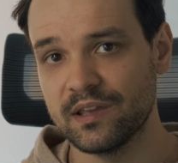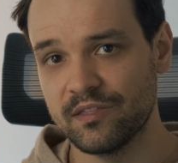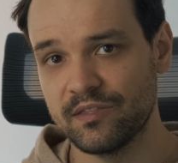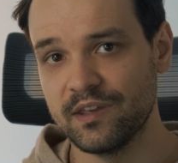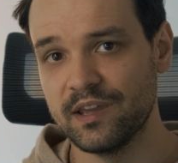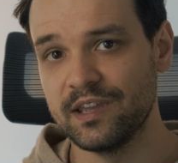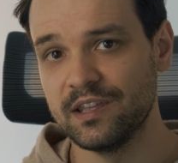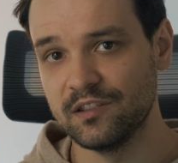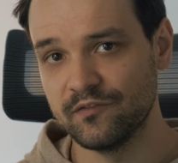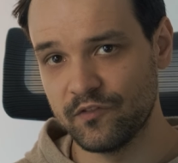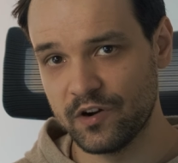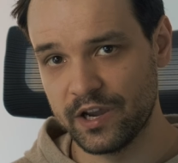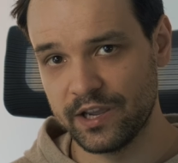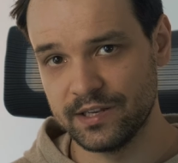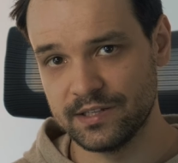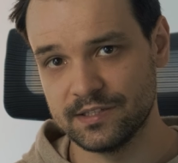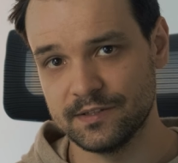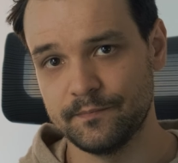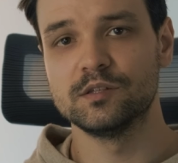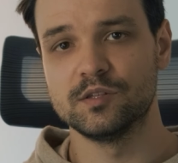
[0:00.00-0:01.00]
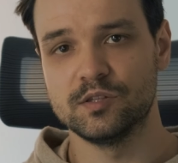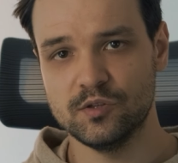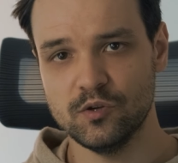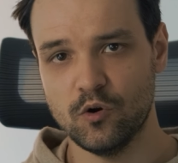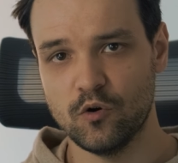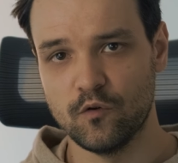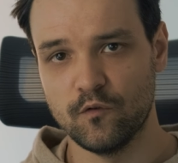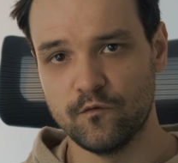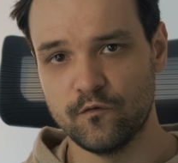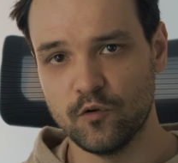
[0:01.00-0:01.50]
the invite.
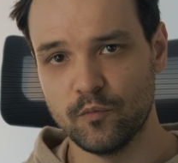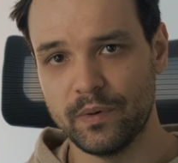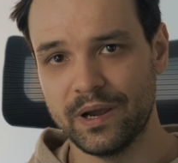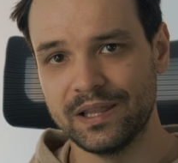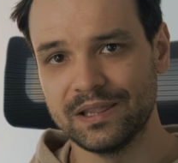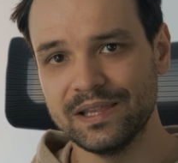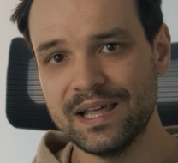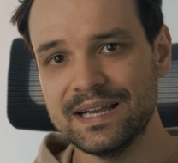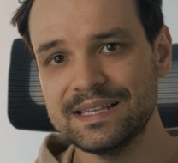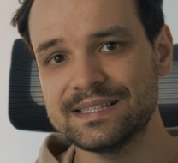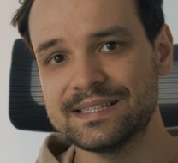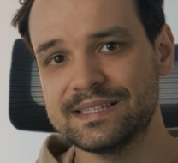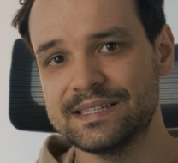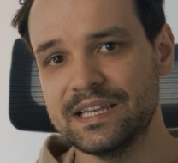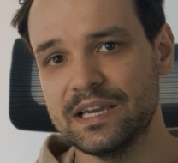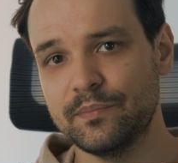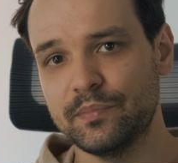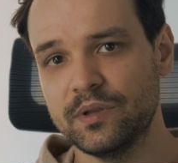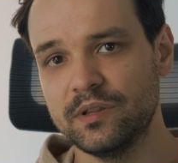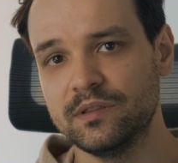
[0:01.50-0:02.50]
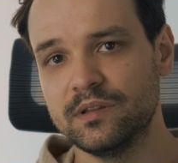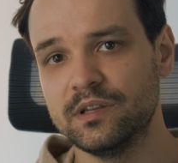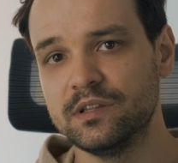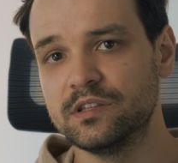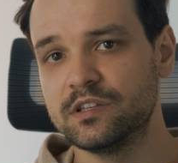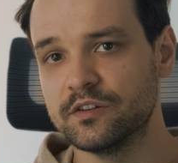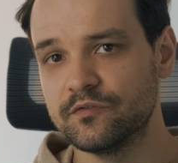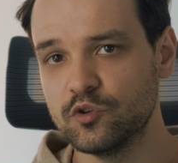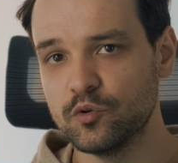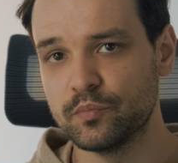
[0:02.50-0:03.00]
So, for my last step in the
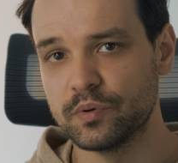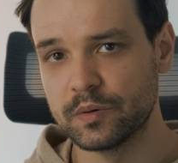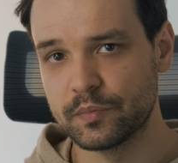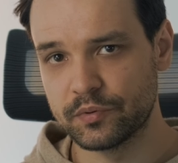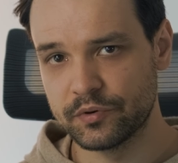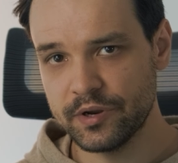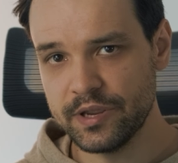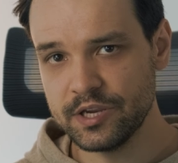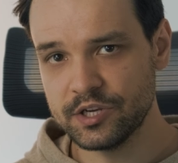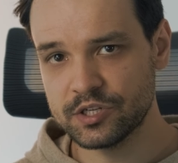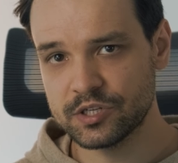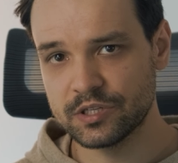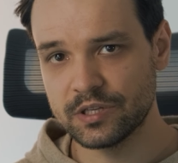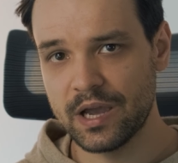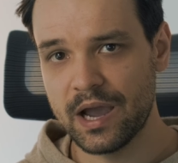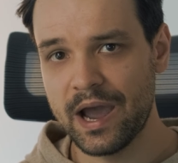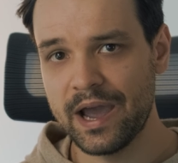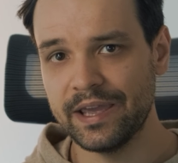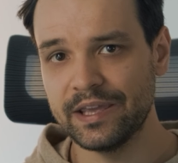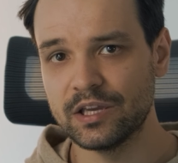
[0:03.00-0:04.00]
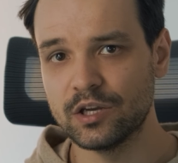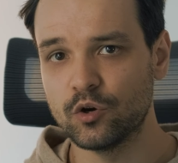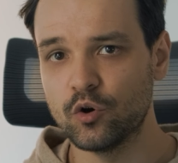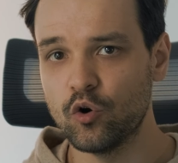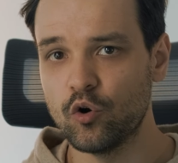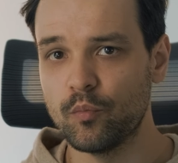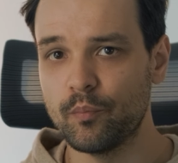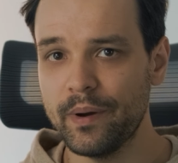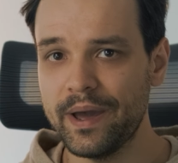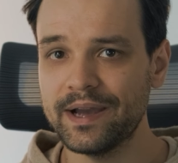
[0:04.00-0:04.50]
interview preparation, I
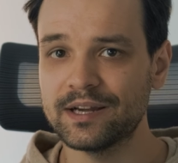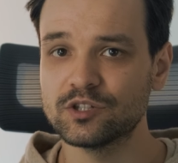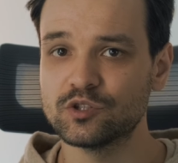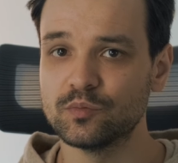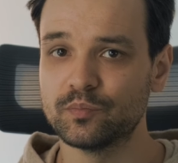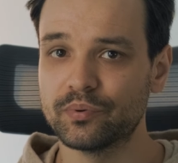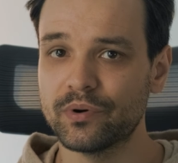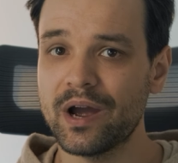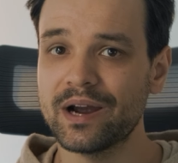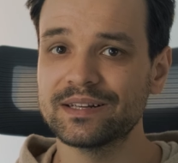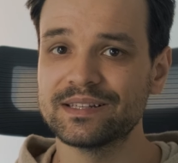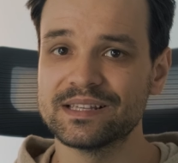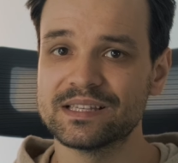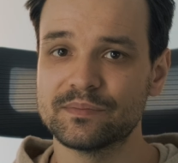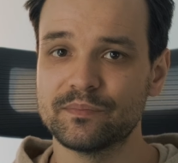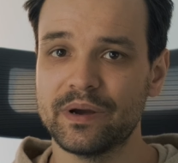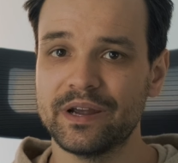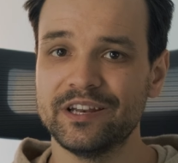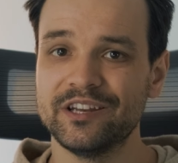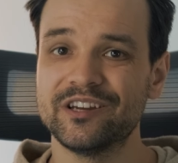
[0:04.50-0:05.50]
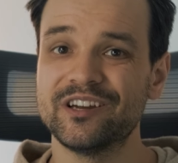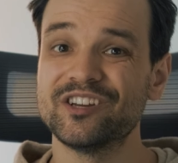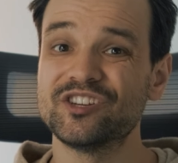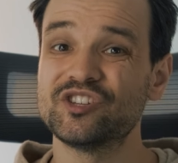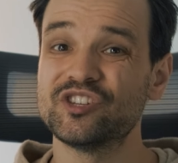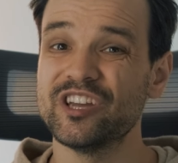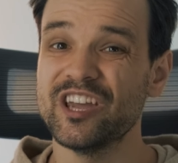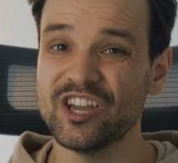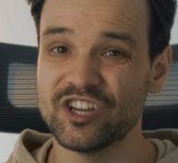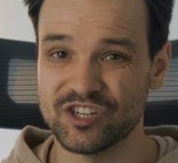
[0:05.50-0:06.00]
go back to practice my
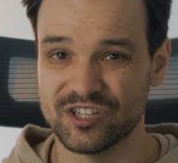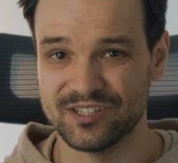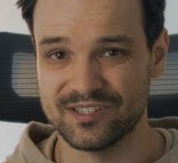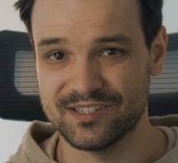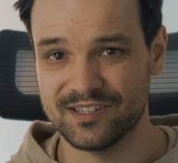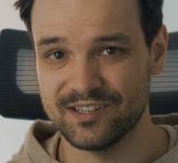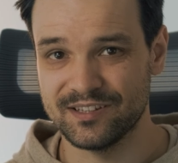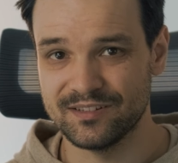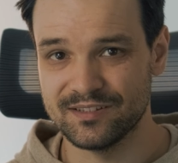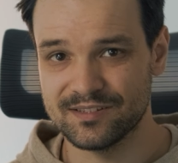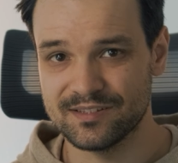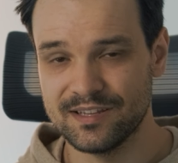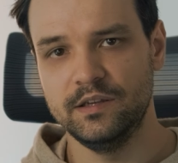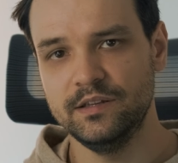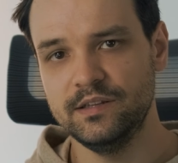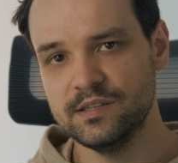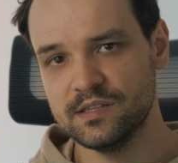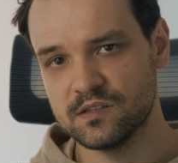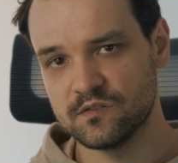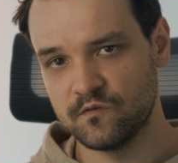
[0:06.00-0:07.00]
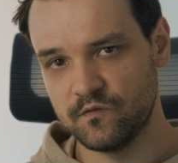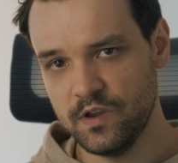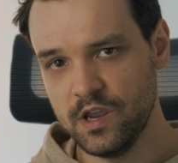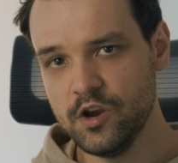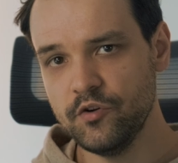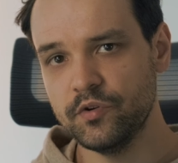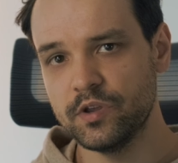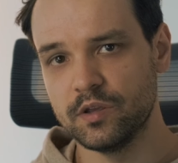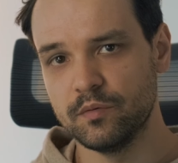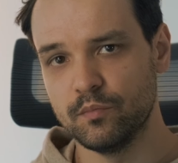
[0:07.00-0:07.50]
negotiation skills. It is
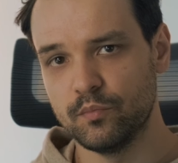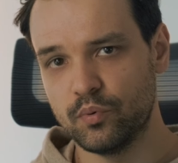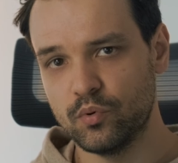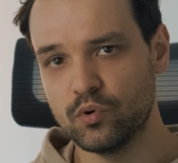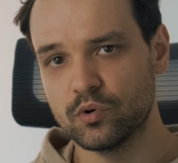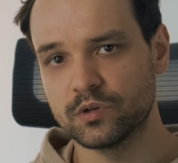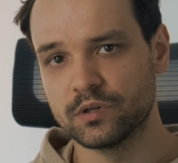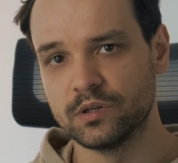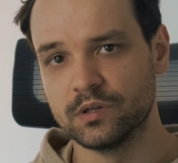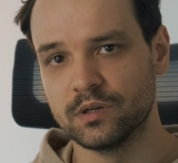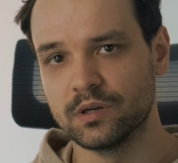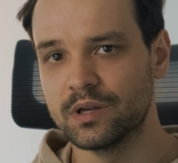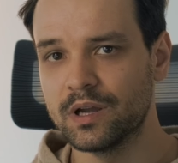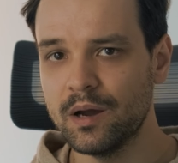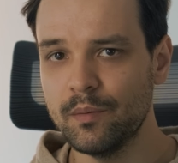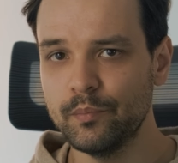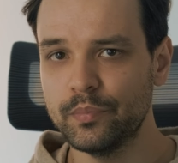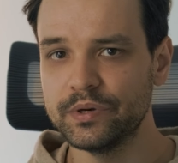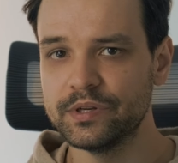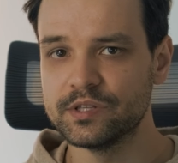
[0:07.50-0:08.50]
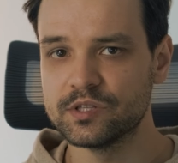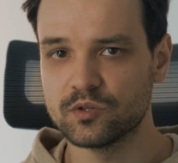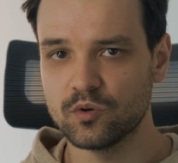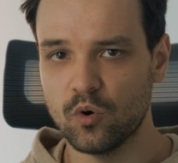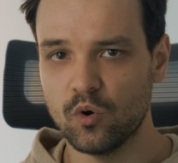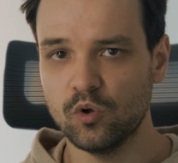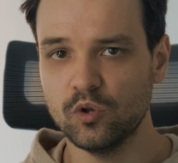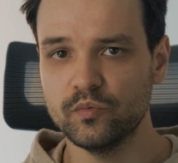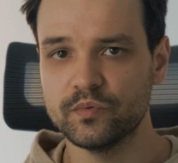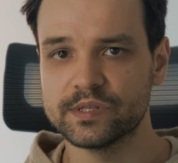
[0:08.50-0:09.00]
very important. Companies
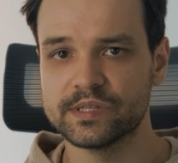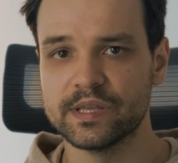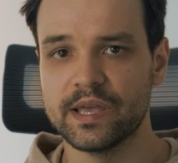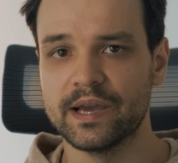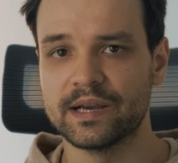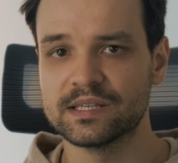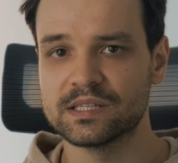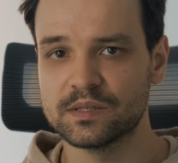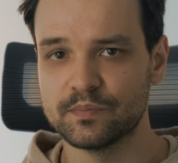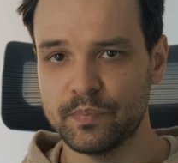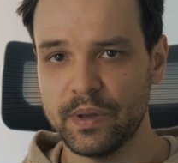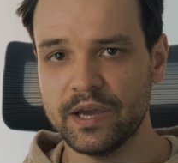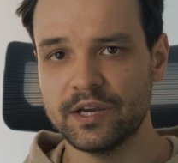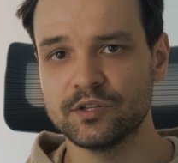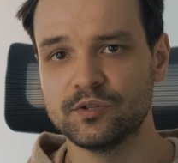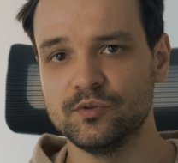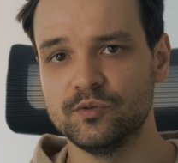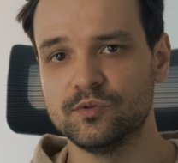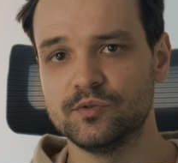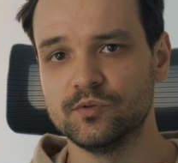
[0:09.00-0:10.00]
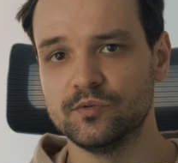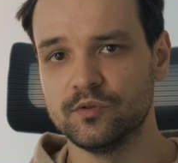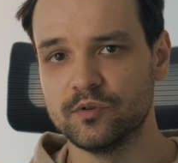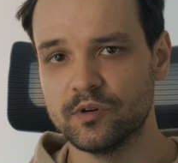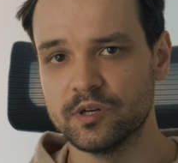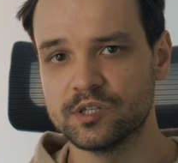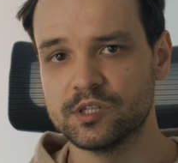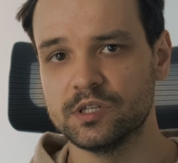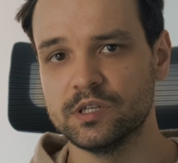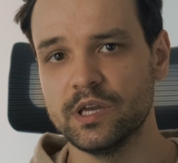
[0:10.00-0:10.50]
always expect you to
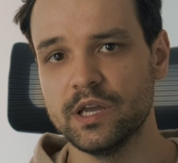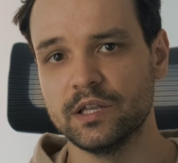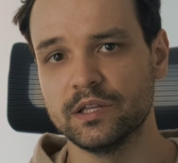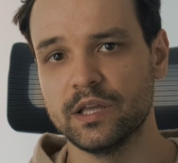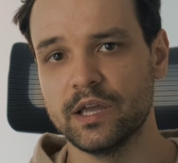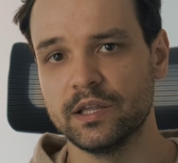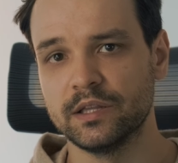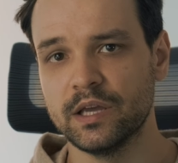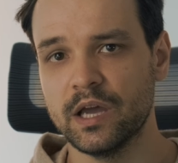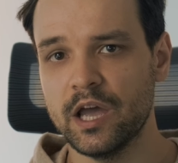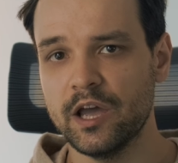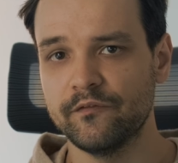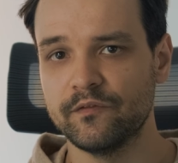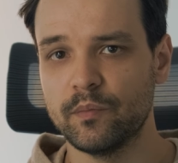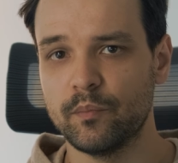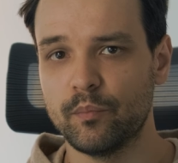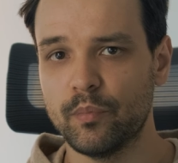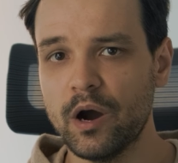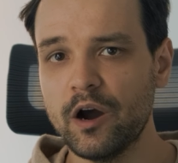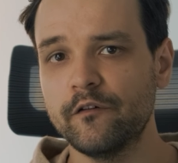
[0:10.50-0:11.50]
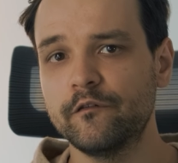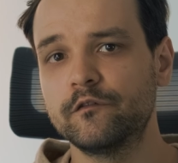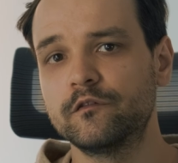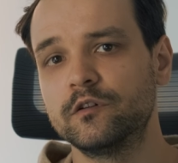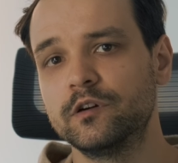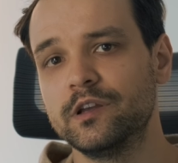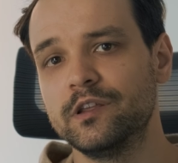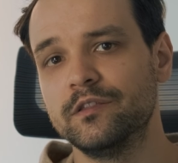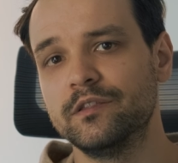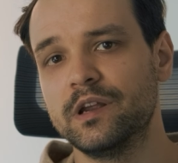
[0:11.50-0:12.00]
negotiate and have a buffer
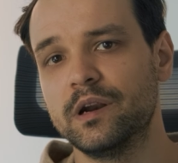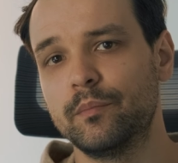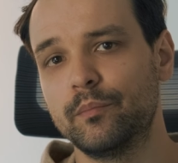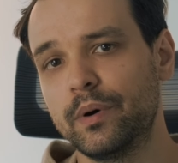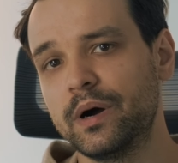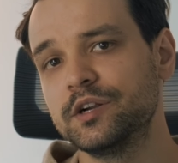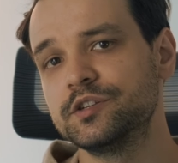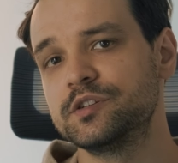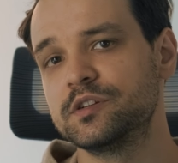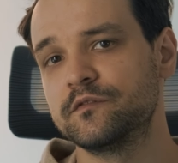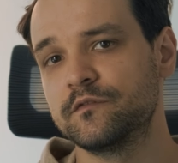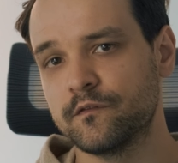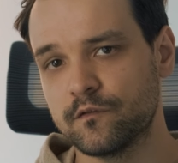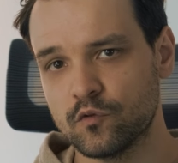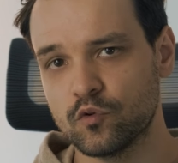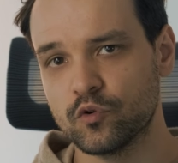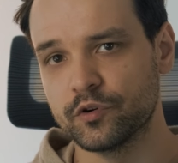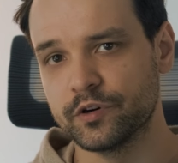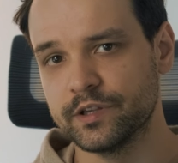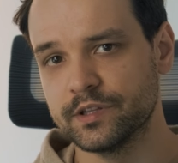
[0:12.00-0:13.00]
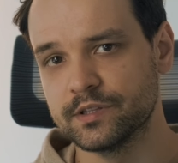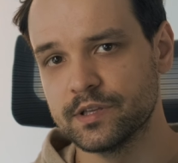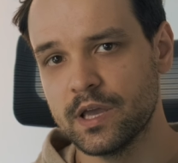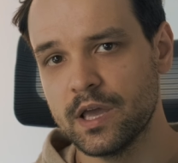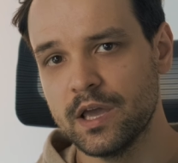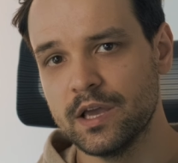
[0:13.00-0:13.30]
in their budget for it.